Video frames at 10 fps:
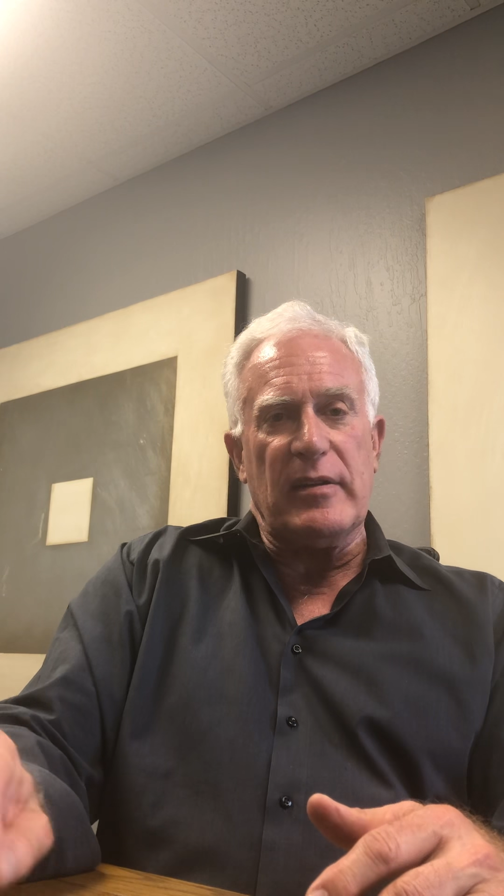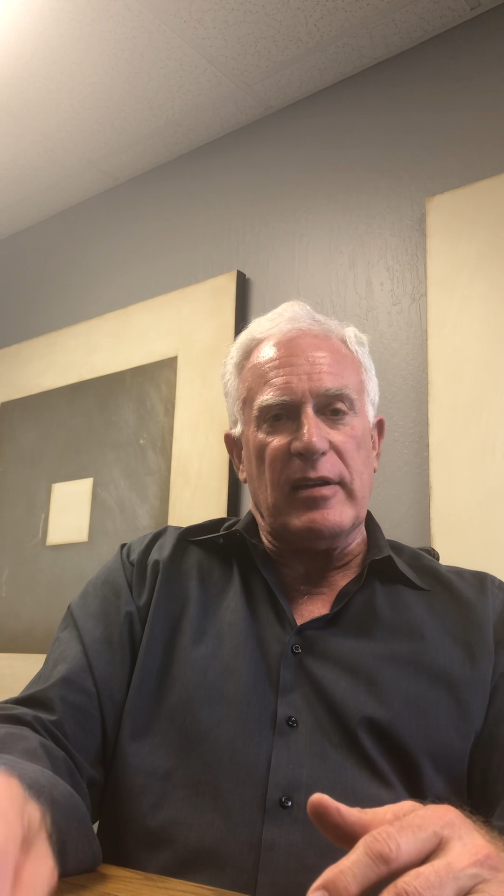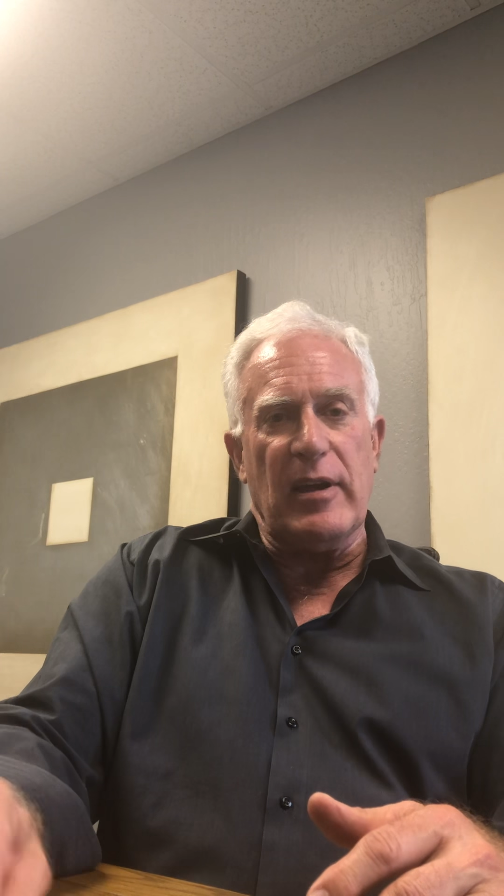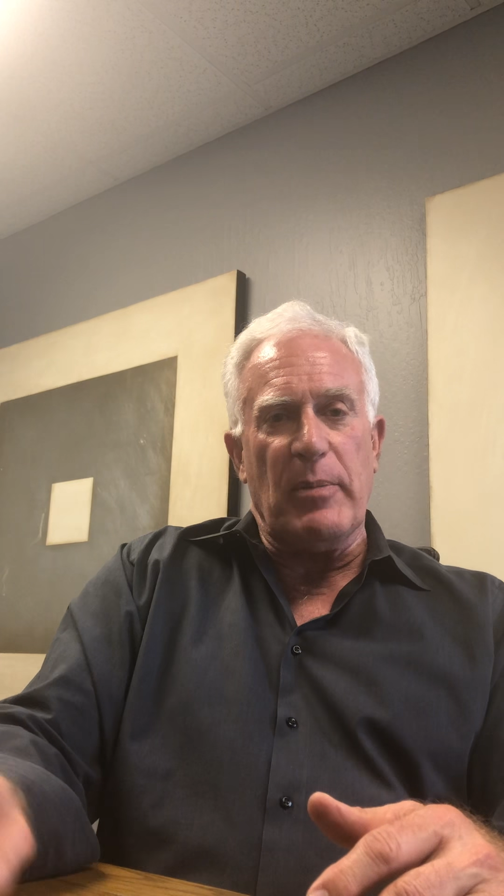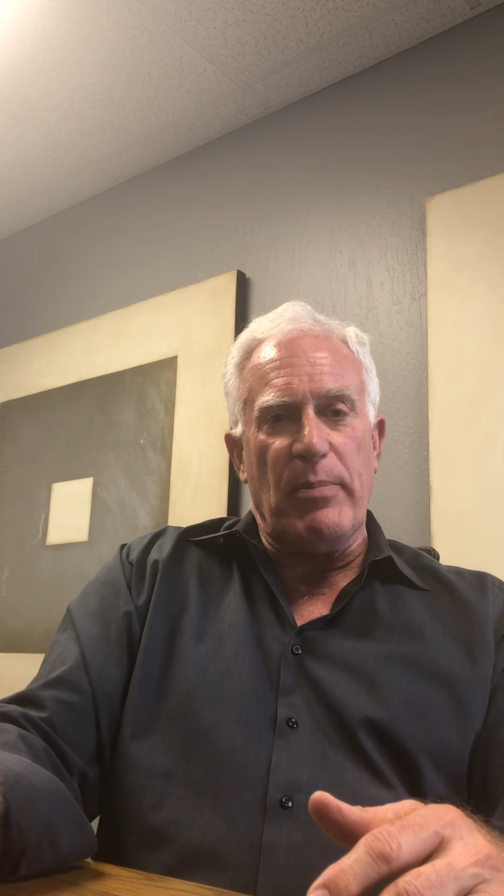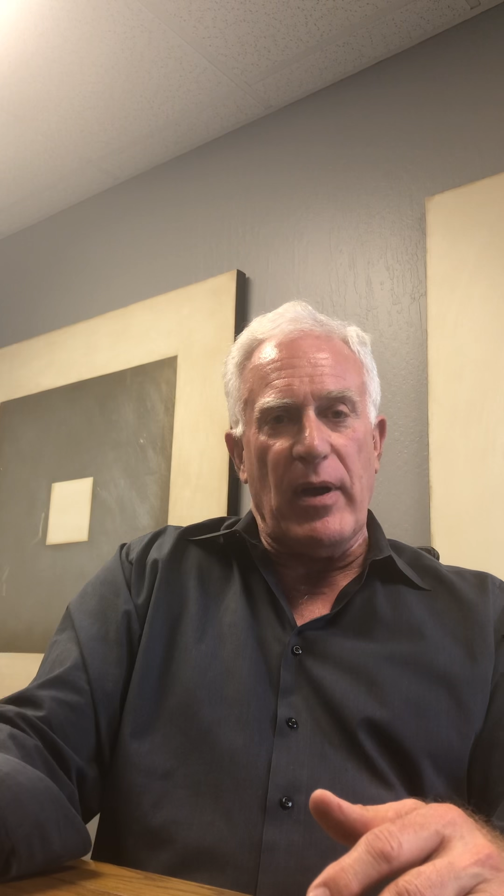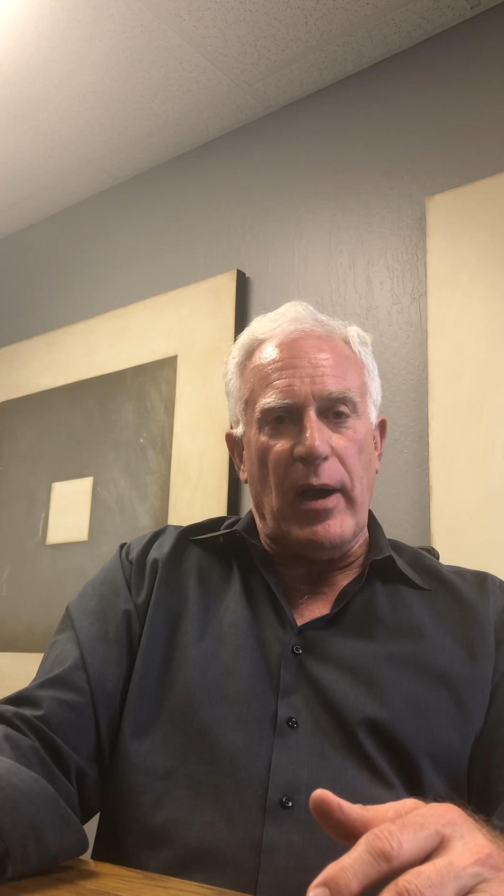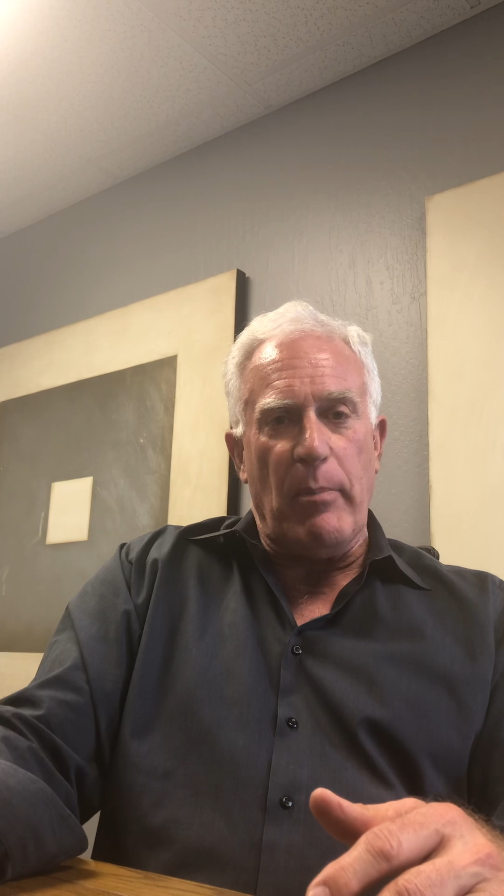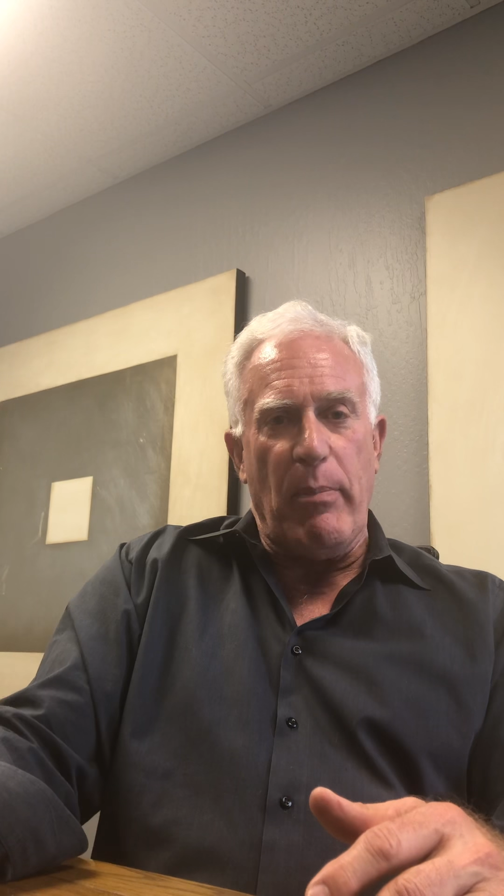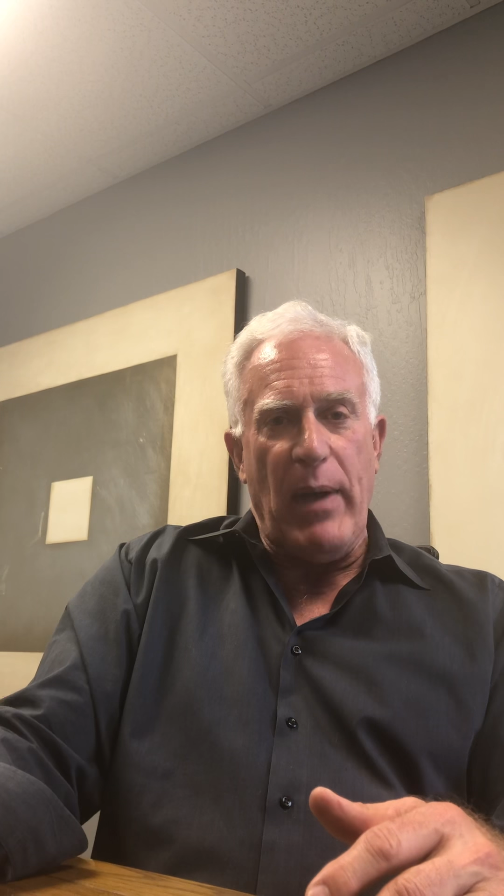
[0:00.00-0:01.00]
tip
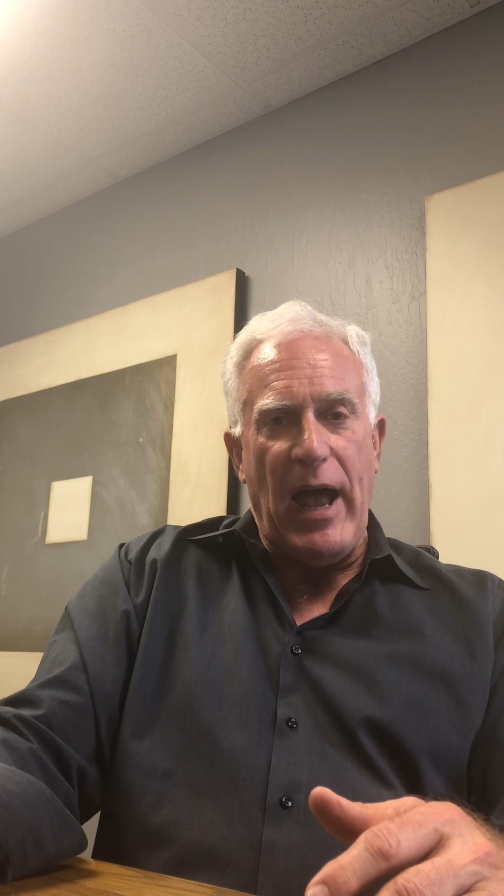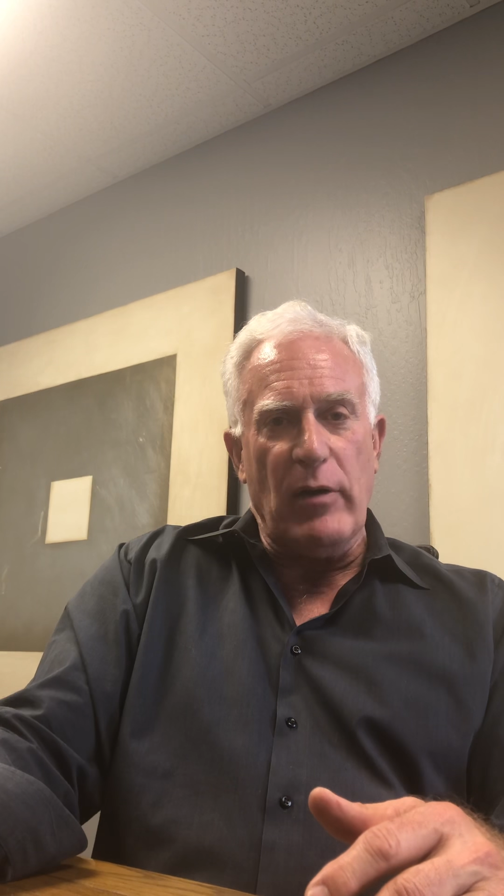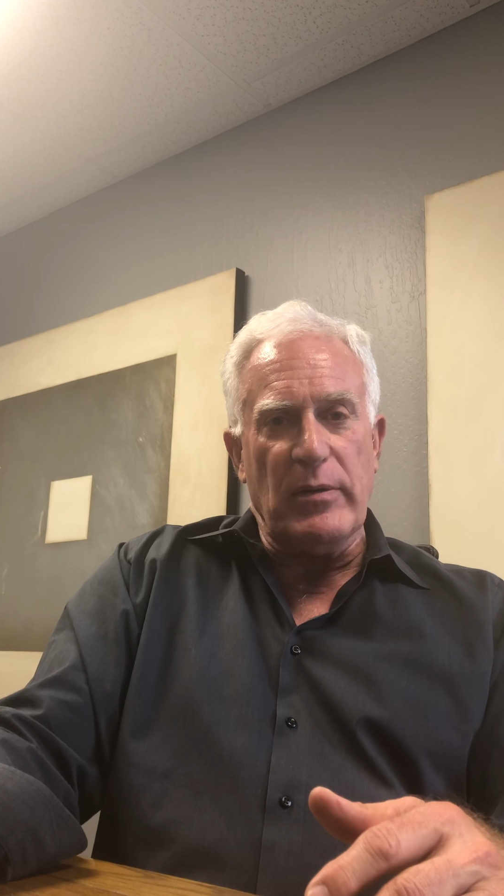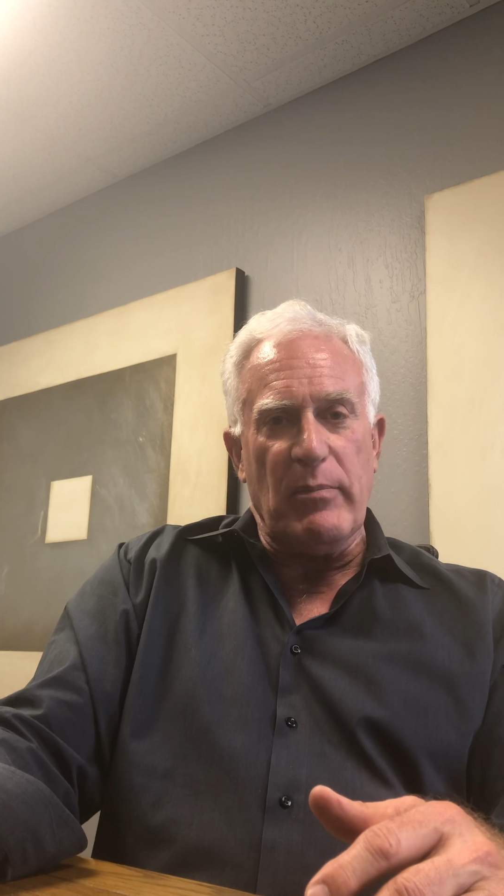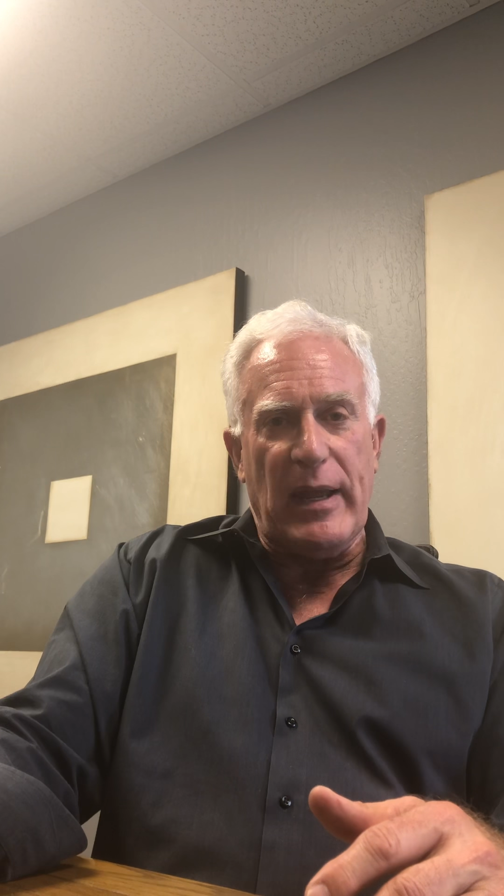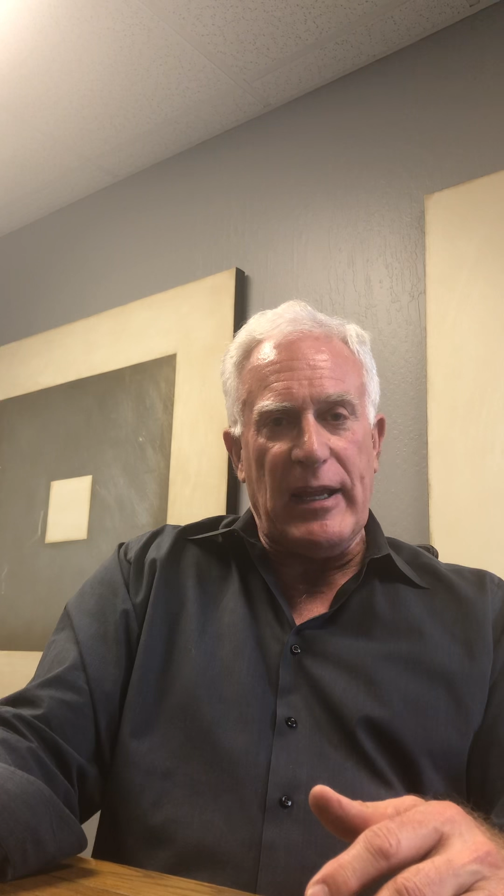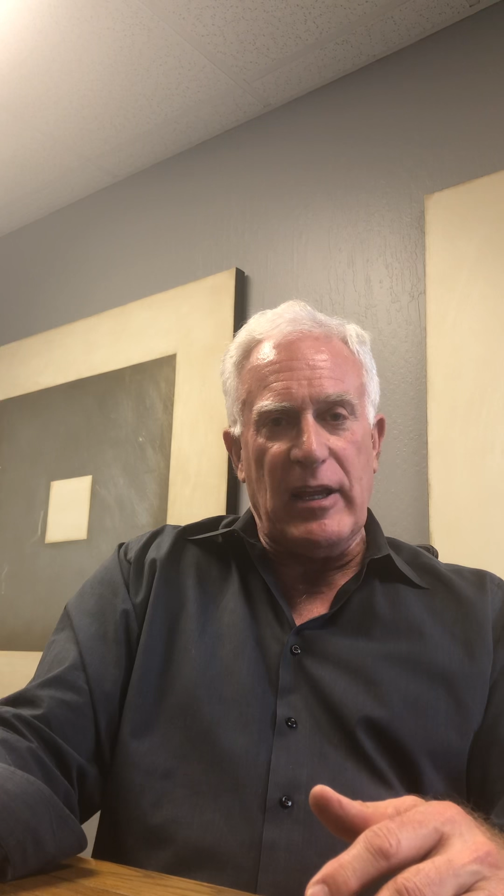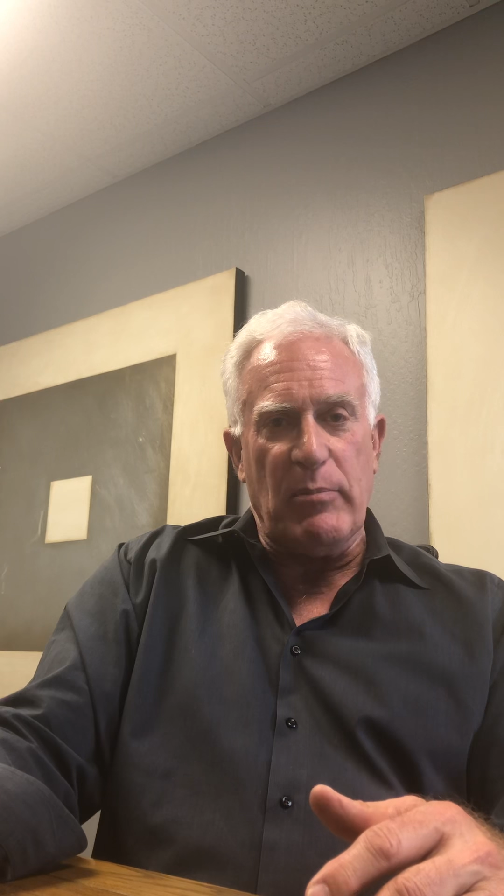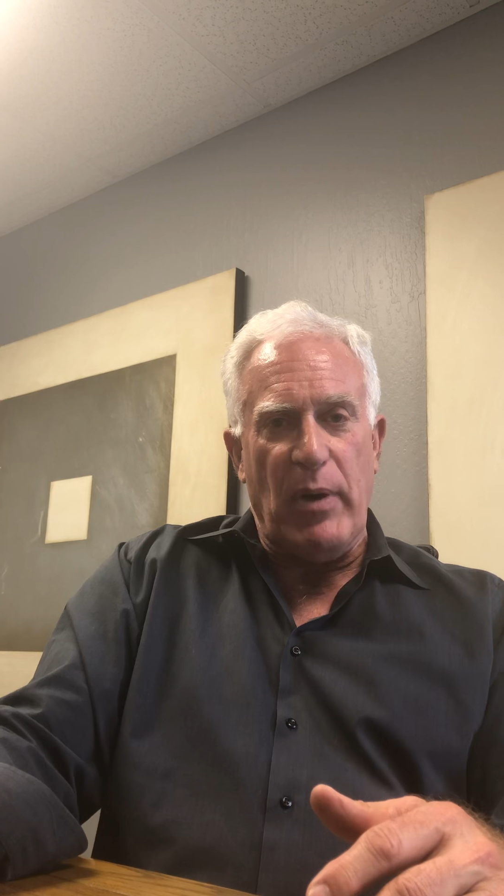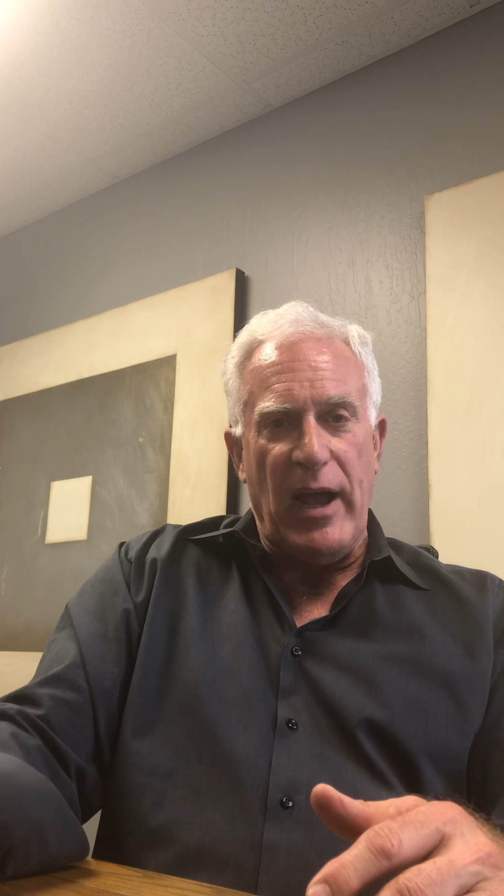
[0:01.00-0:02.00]
about
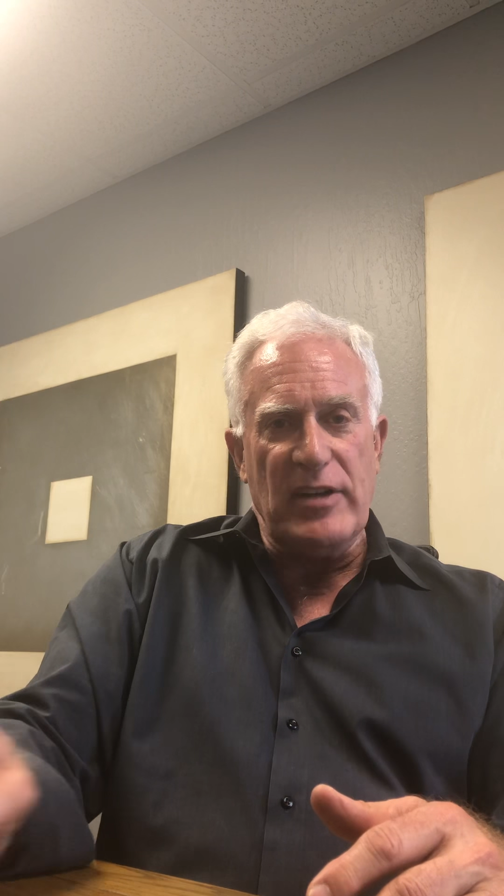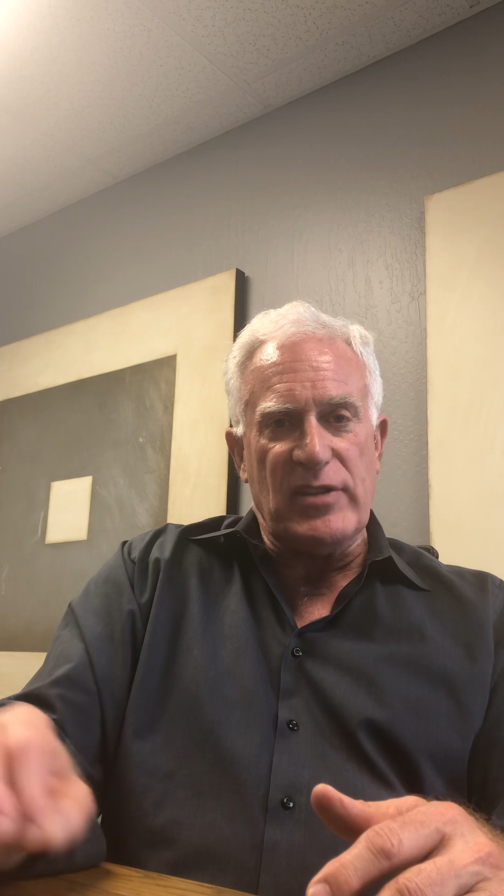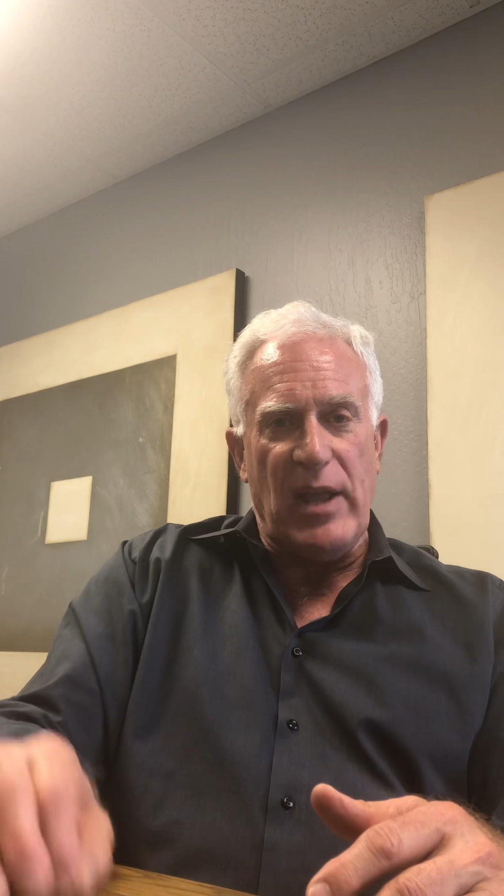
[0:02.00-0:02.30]
making pies,